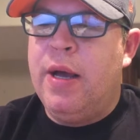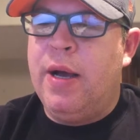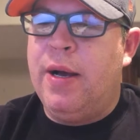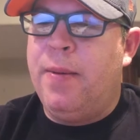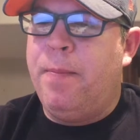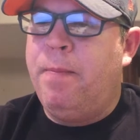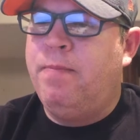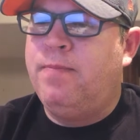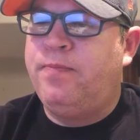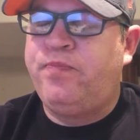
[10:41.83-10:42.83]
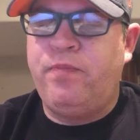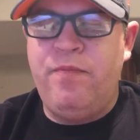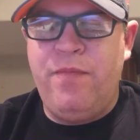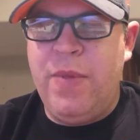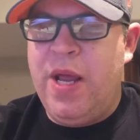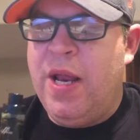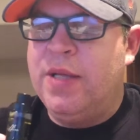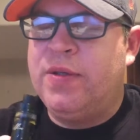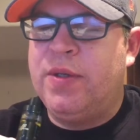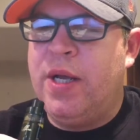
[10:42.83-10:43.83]
And
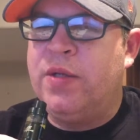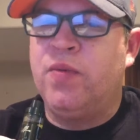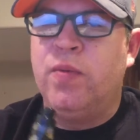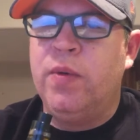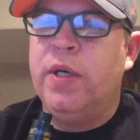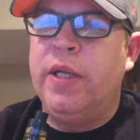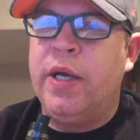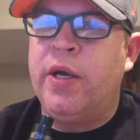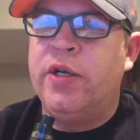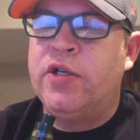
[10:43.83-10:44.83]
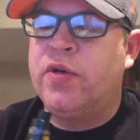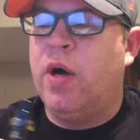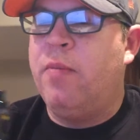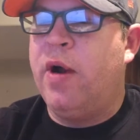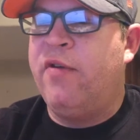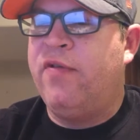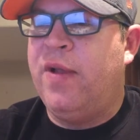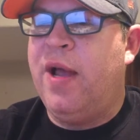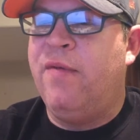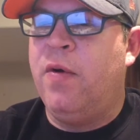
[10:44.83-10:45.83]
it's really a good strawberry
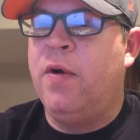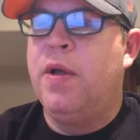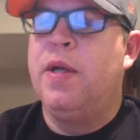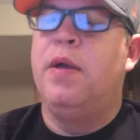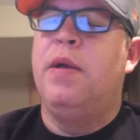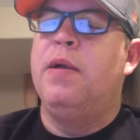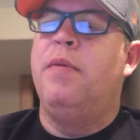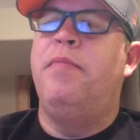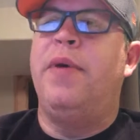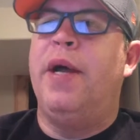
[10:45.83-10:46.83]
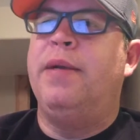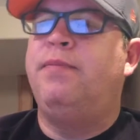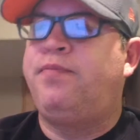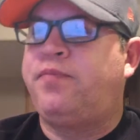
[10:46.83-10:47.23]
flavor, but